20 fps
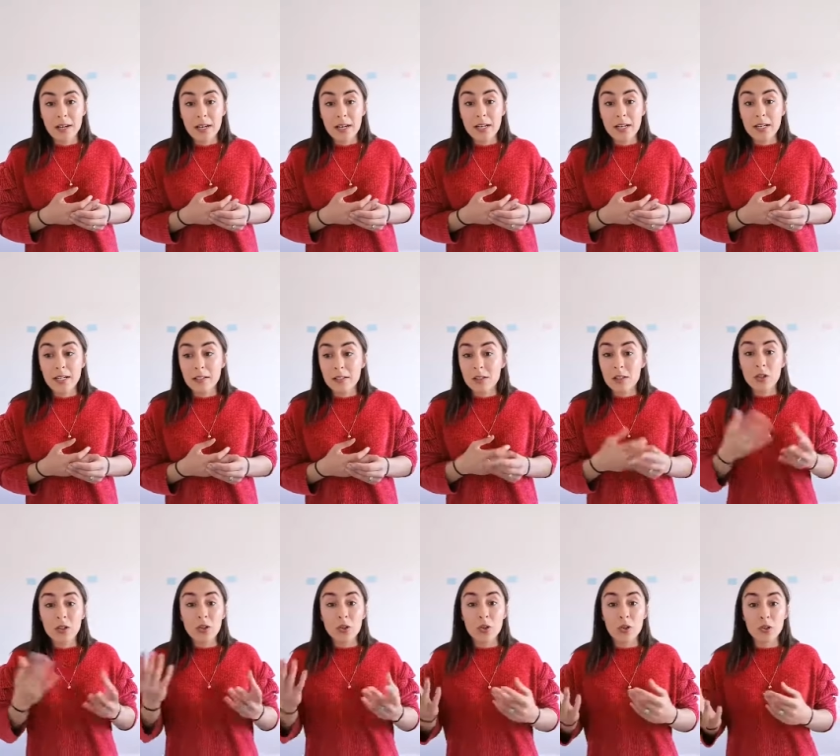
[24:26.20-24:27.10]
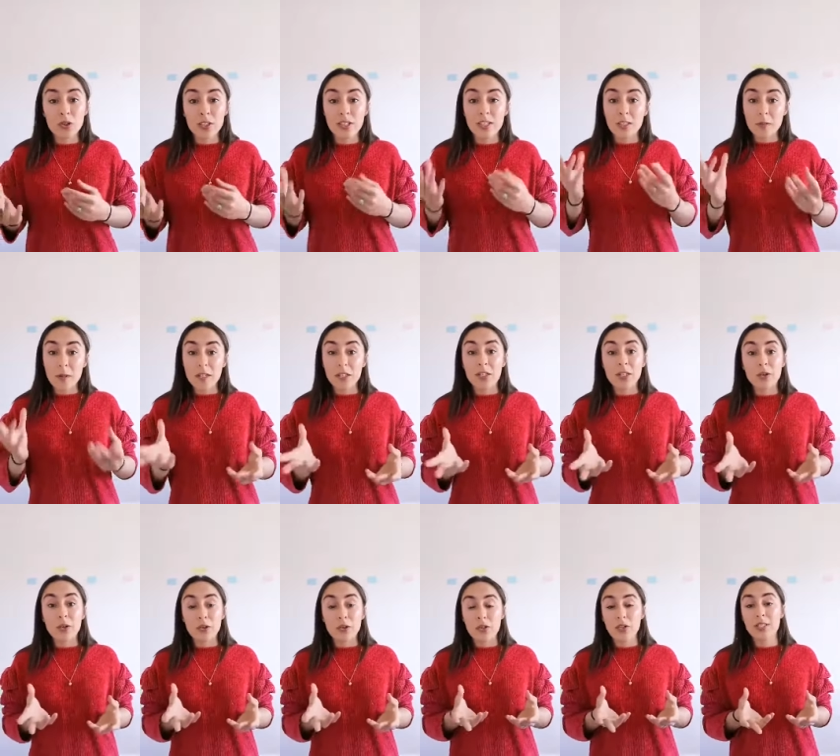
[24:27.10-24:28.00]
uh, certain countries, especially
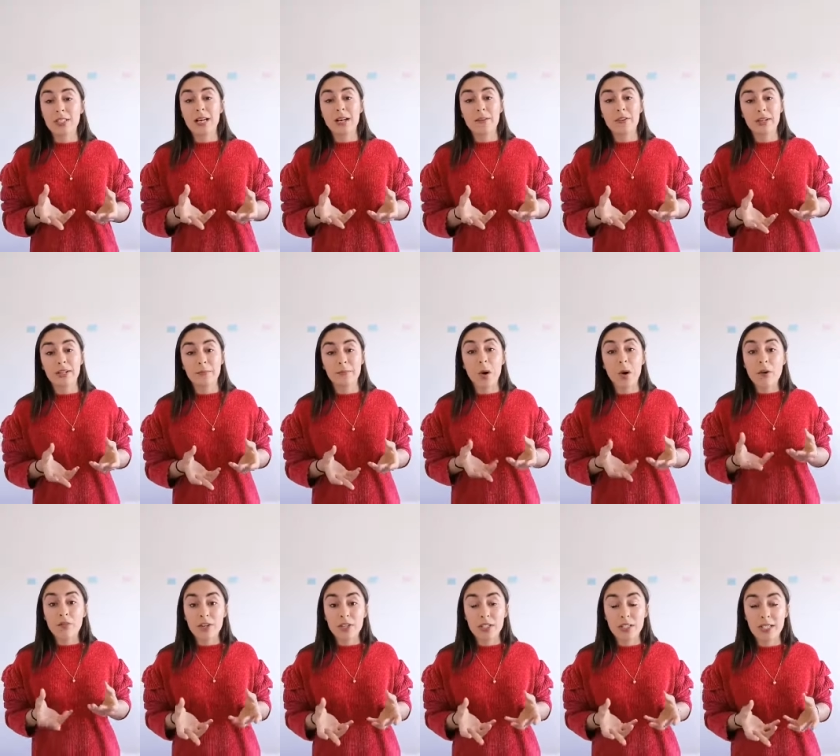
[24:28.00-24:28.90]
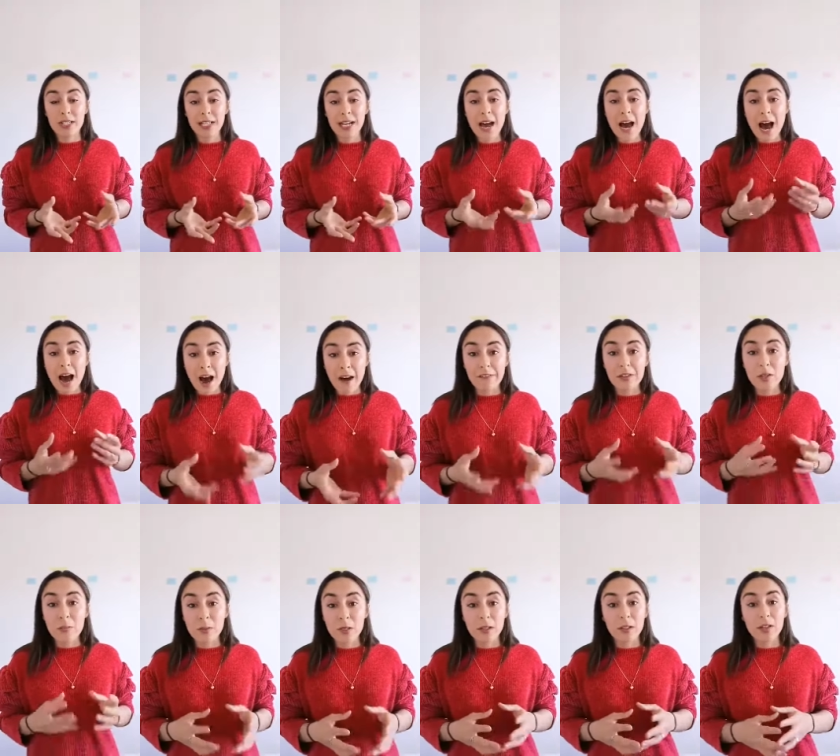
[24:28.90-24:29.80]
countries that are in poverty, have
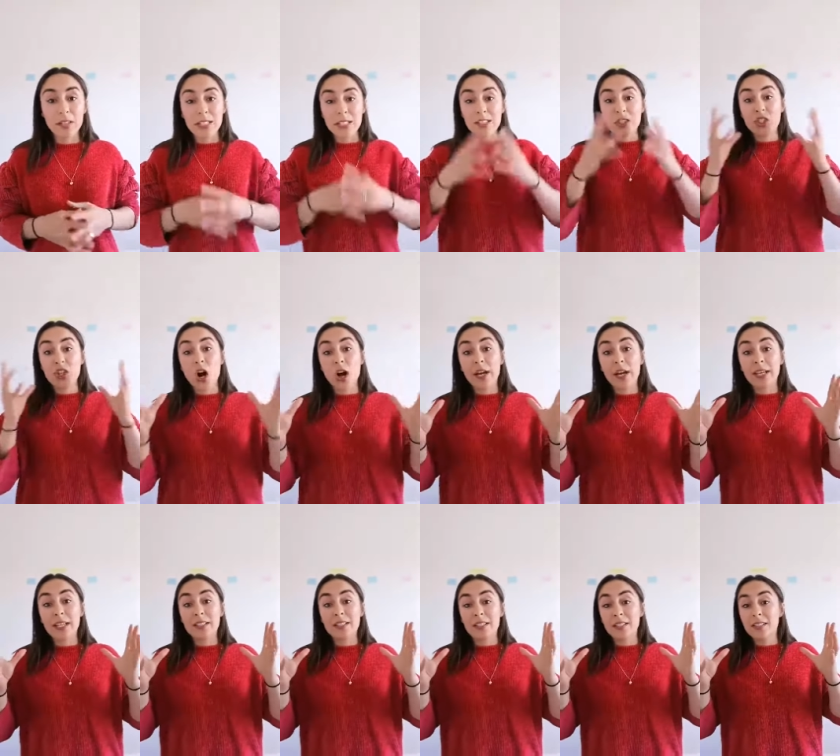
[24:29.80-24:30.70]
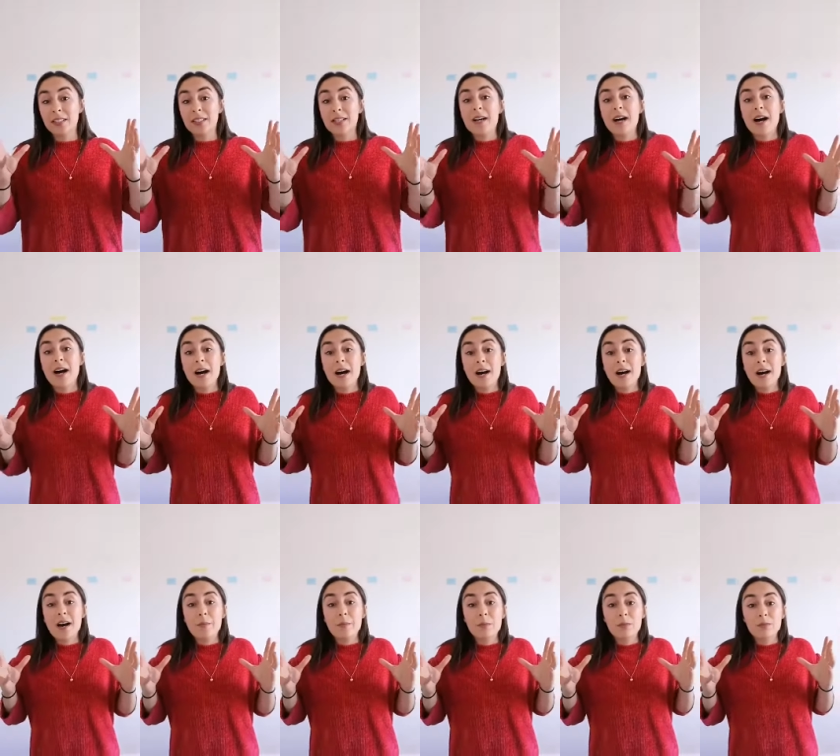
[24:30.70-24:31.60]
to build these giant
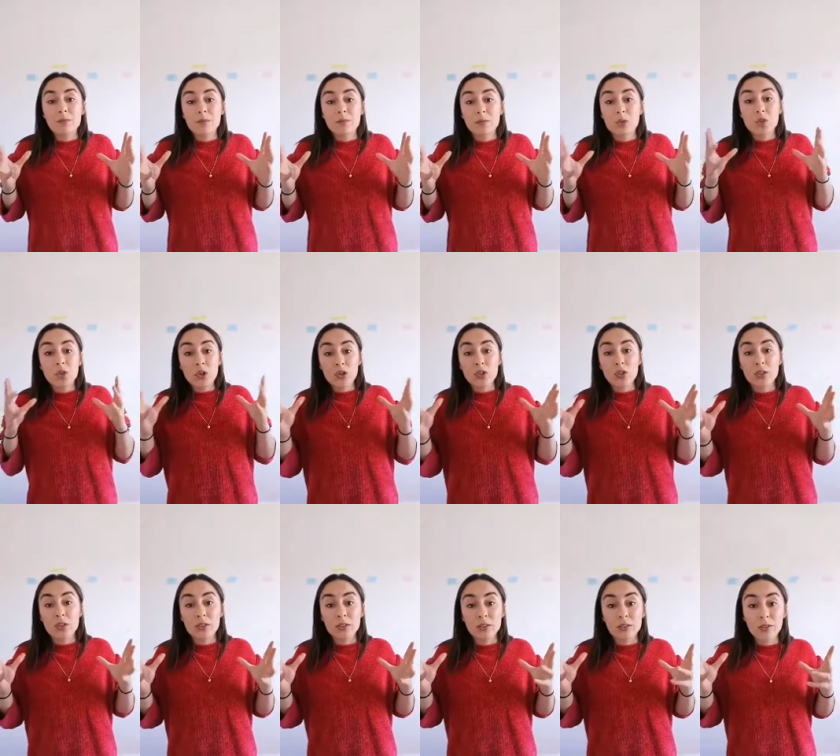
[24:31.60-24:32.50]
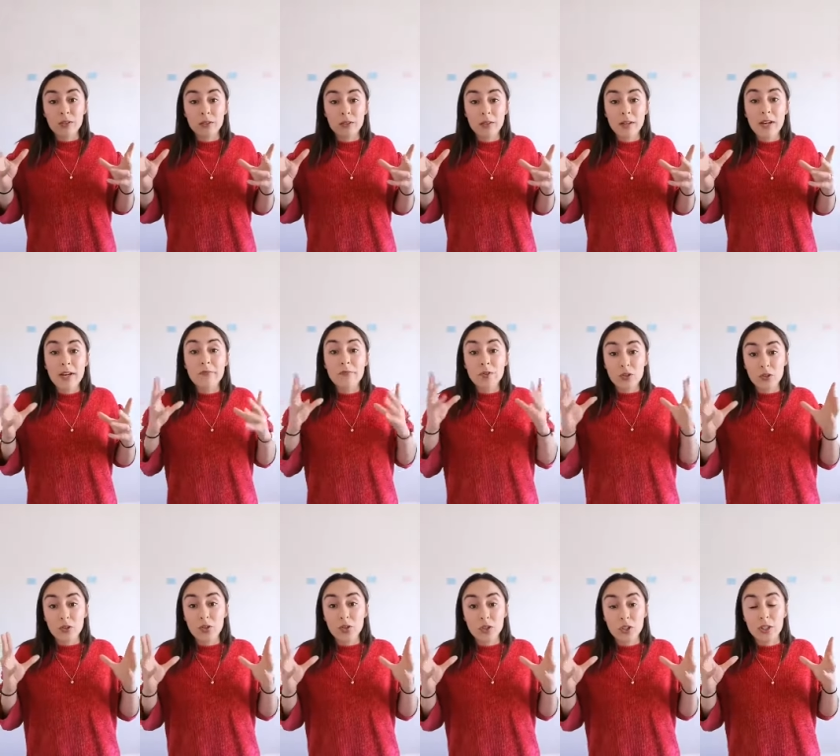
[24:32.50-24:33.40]
um, structures or
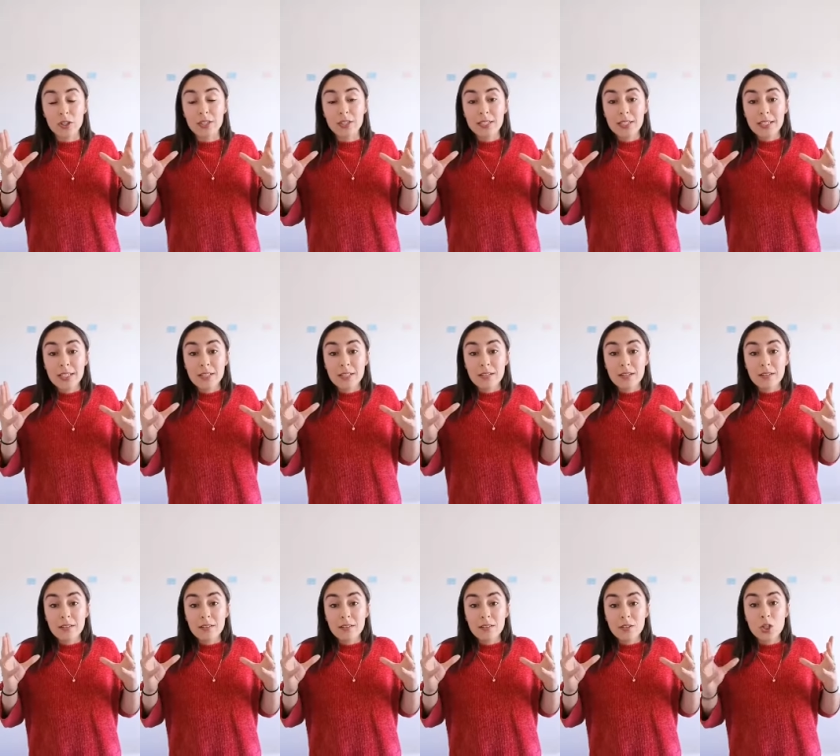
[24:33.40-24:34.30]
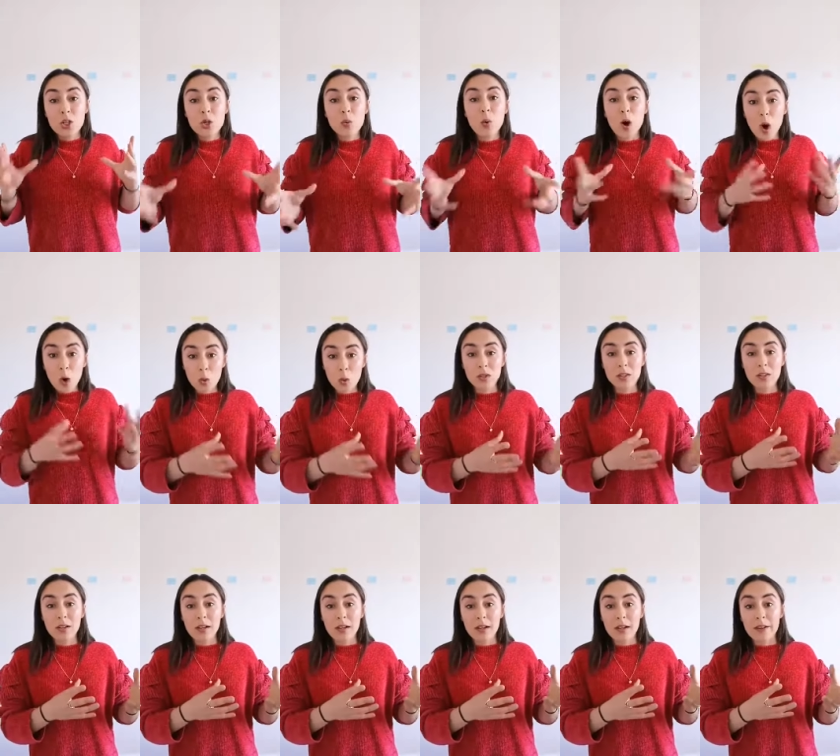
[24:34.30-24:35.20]
infrastructure to
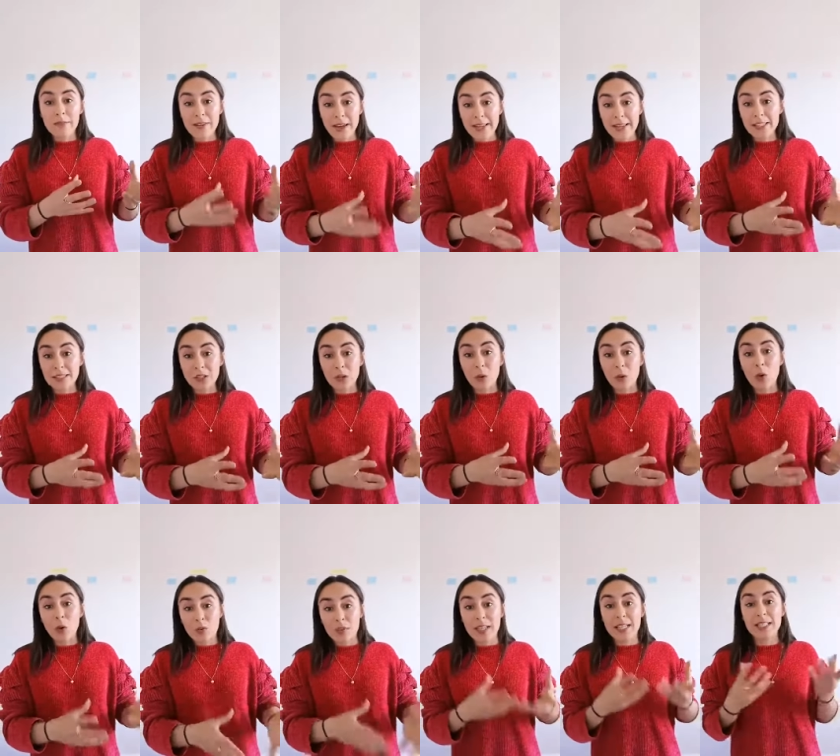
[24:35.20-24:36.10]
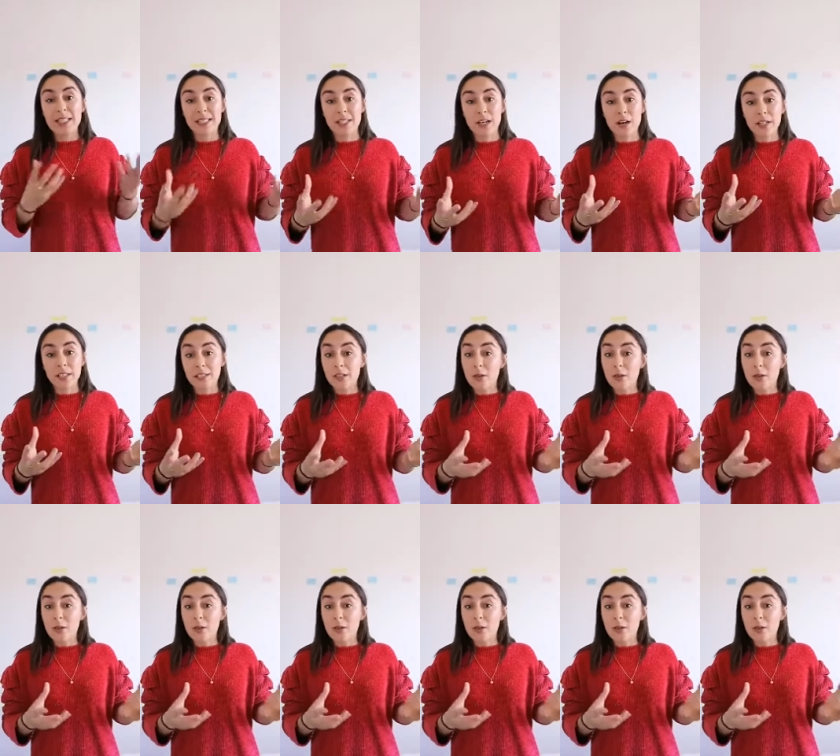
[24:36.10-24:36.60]
host events of this size.